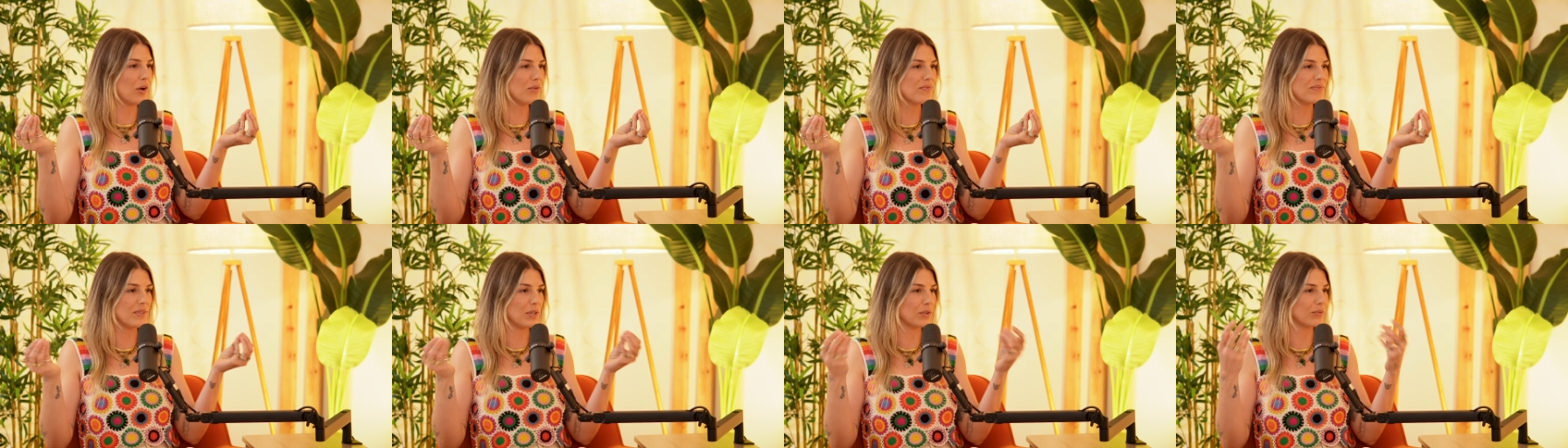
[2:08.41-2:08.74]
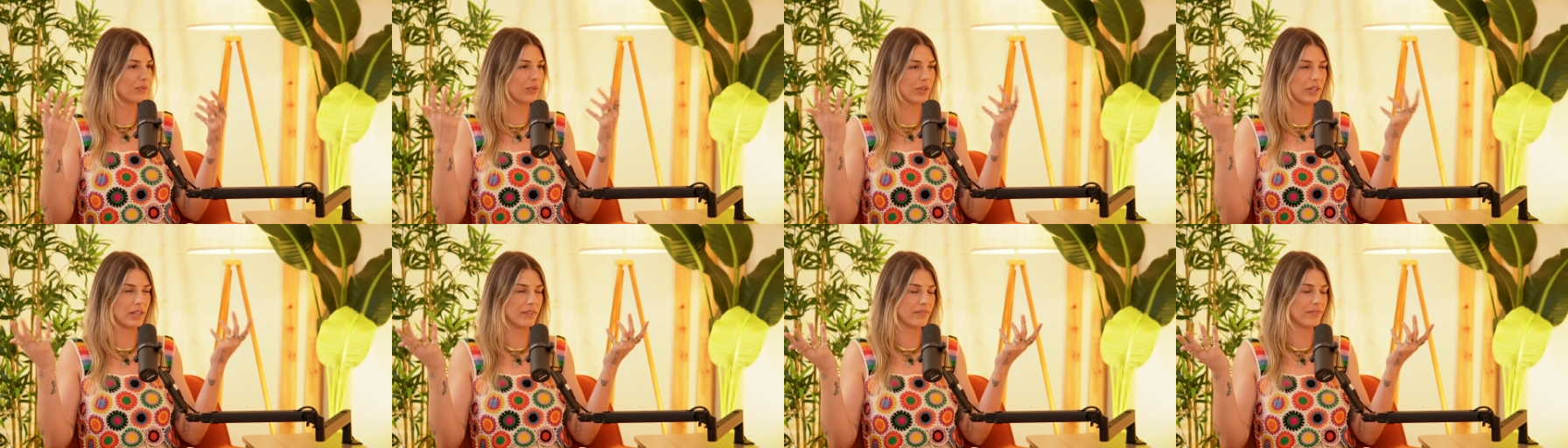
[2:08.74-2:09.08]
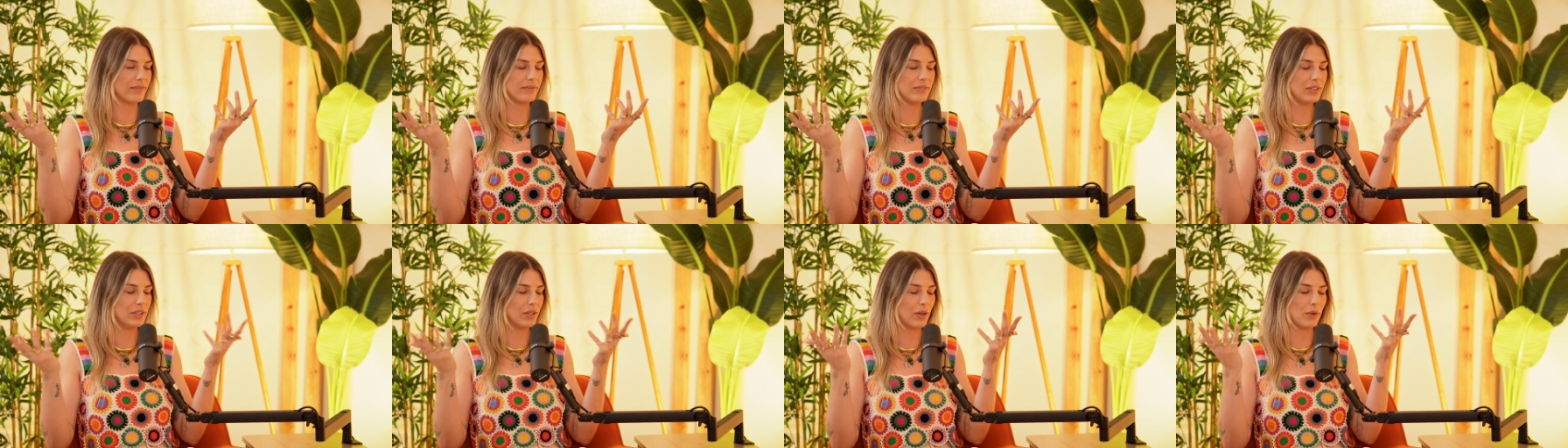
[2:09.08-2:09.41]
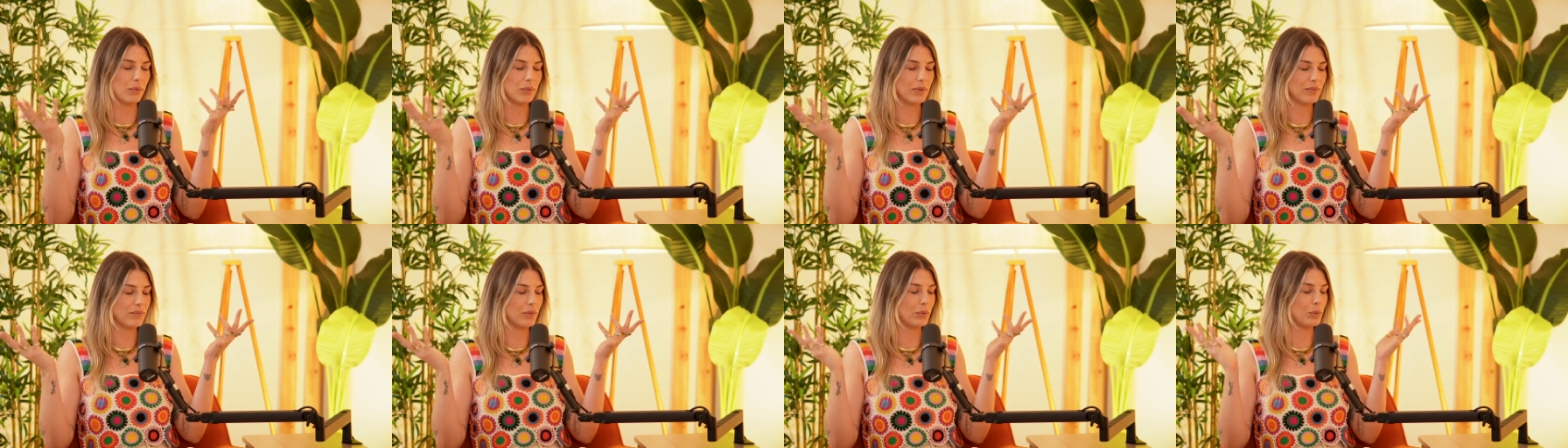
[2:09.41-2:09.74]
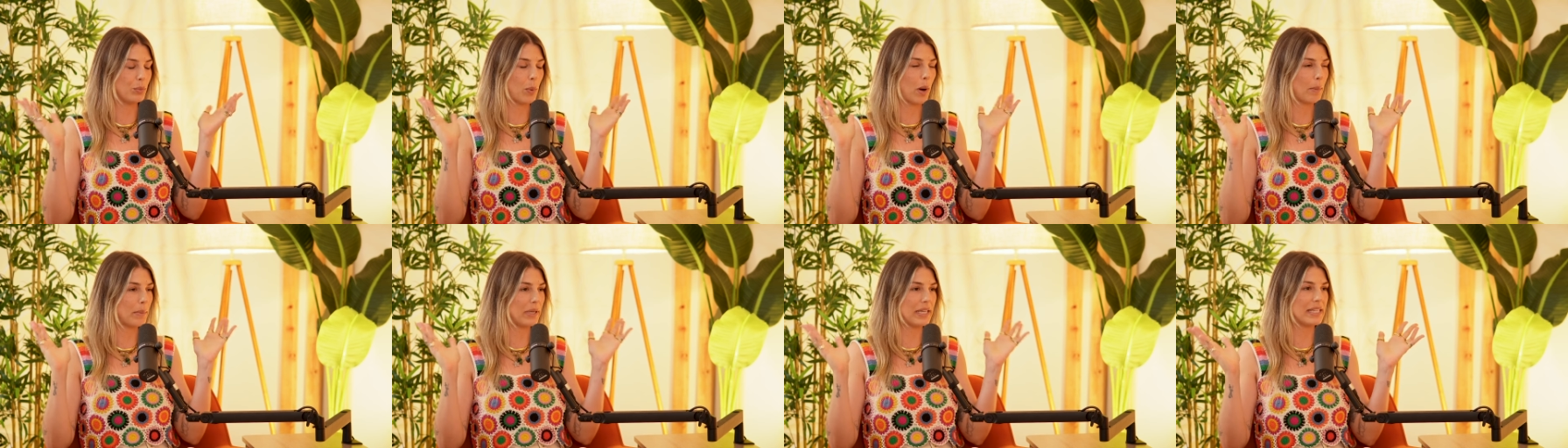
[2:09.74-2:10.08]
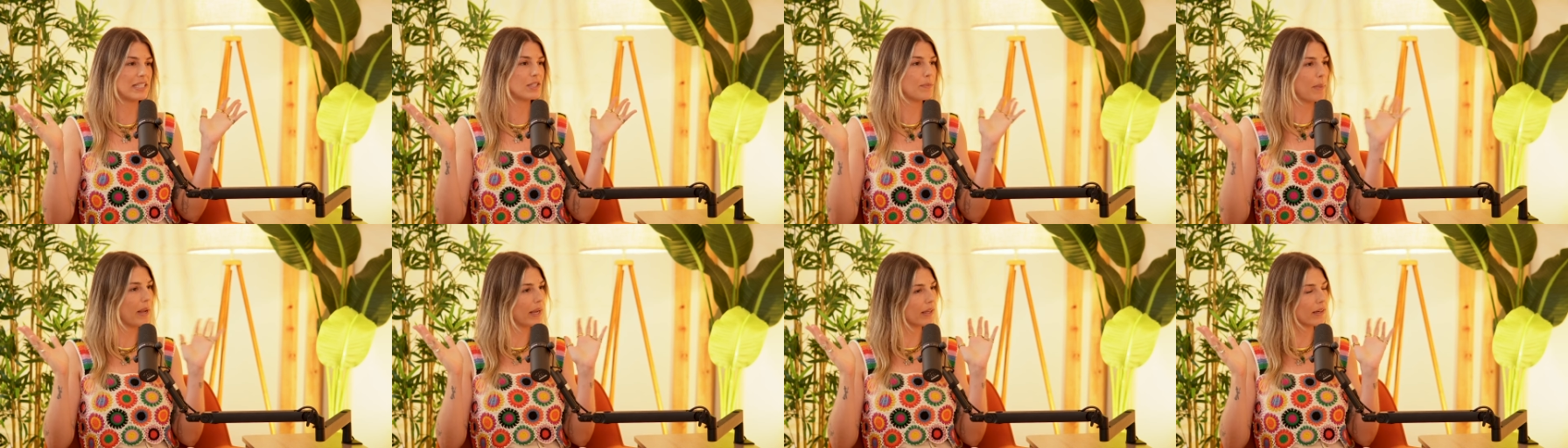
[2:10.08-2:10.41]
Feel yeah. free if you know if you want me to
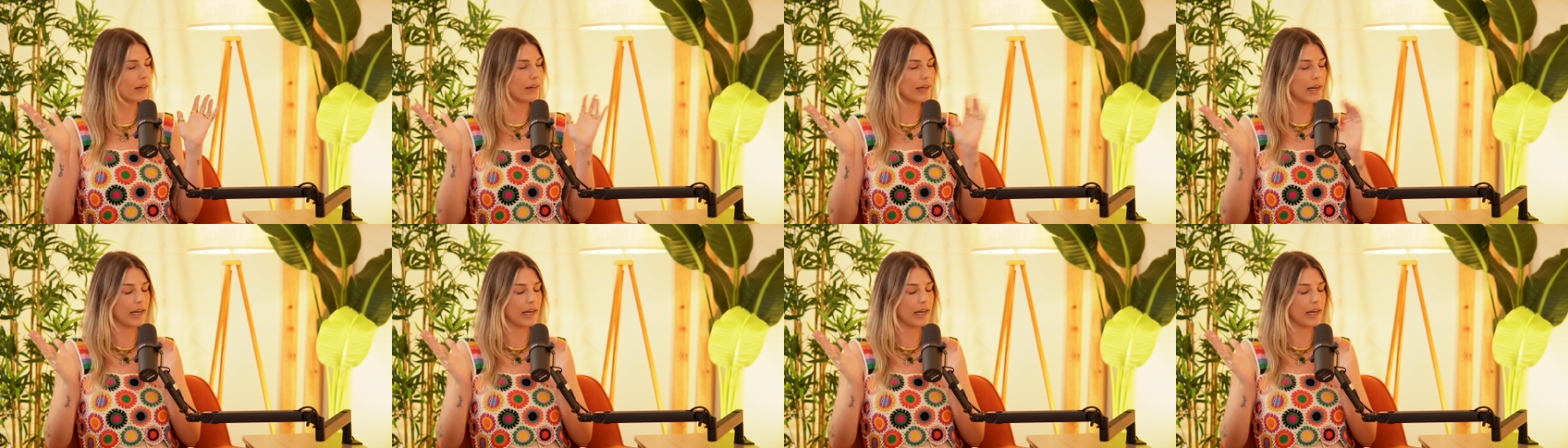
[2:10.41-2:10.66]
expand on